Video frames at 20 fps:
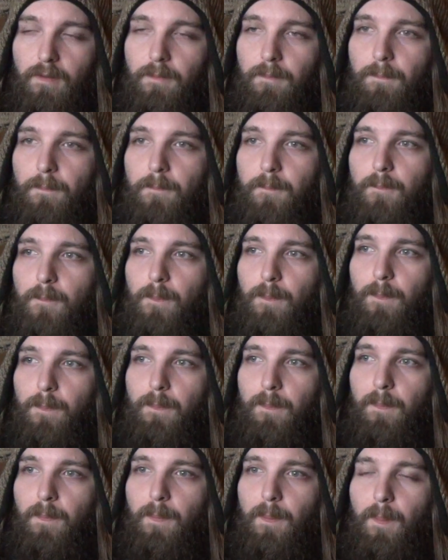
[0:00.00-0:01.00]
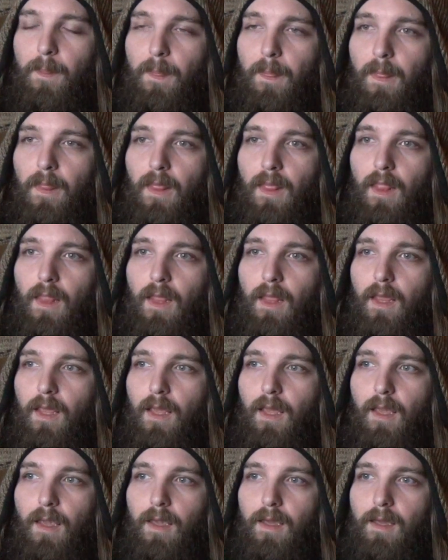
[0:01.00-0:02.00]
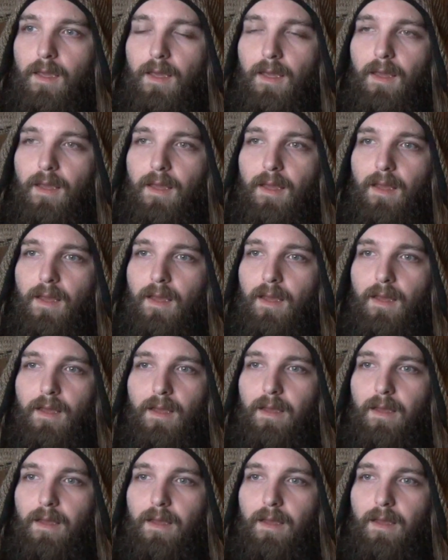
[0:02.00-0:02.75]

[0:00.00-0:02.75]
Nothing is said.